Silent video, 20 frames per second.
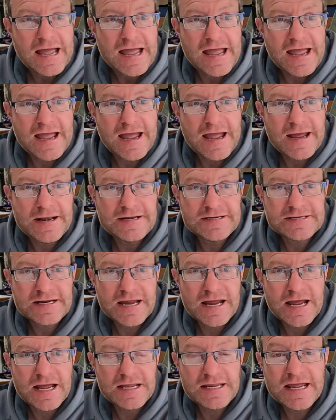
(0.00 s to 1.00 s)
And
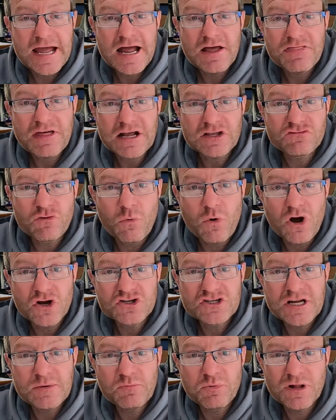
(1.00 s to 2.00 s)
yeah, thanks for
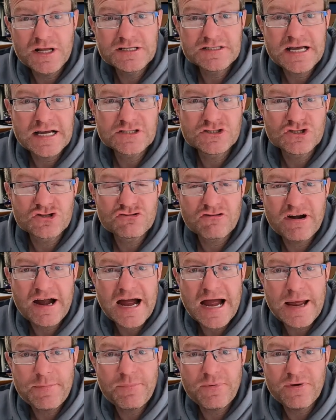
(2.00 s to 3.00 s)
watching. Please like,
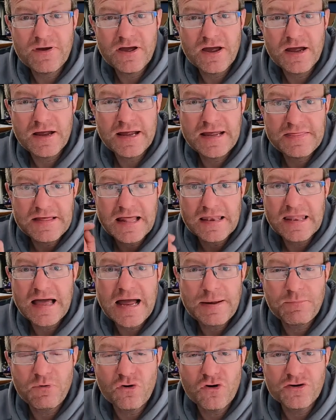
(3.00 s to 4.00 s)
subscribe, hit that
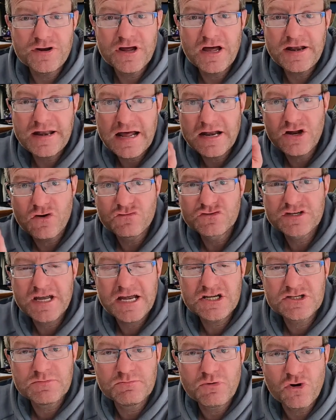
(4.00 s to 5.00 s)
like button and that
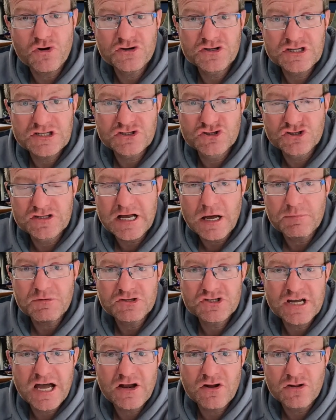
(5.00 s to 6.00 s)
notification button. It does help
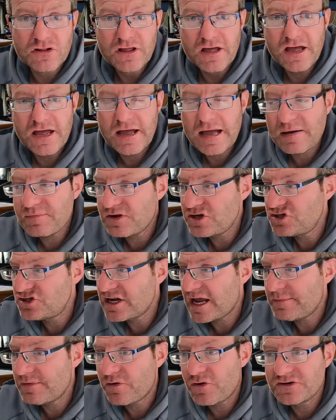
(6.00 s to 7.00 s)
the channel. Abby and
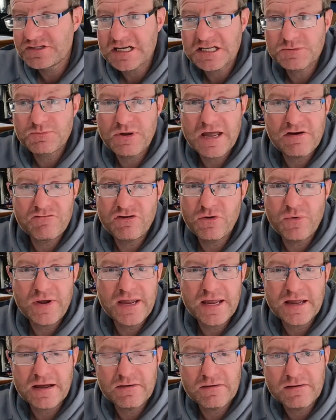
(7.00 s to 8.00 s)
Jamie always ask me every
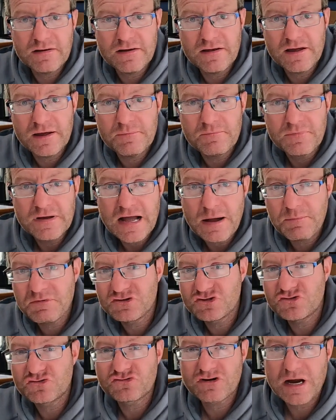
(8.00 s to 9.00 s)
week how
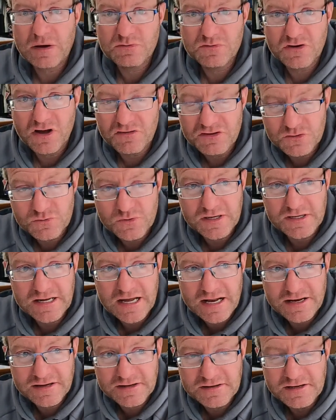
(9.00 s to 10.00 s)
many subscribers we got this week,
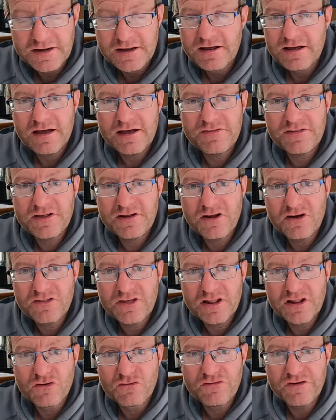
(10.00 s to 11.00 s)
Dad, and they know
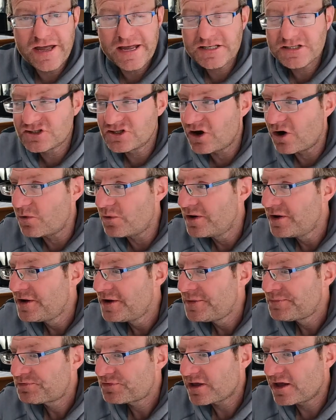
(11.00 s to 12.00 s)
they love it. So
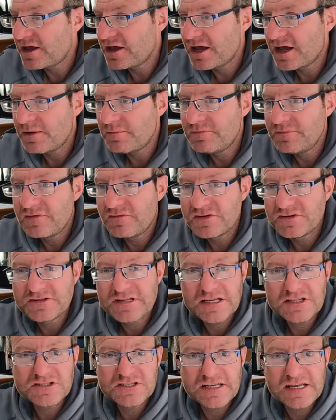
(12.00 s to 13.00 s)
if you'd
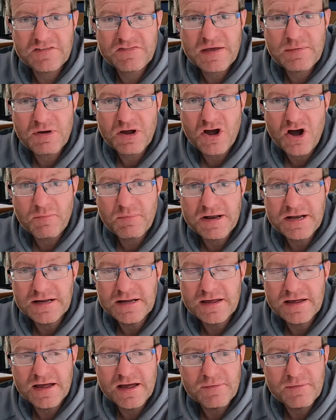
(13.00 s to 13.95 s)
like to give them a comment,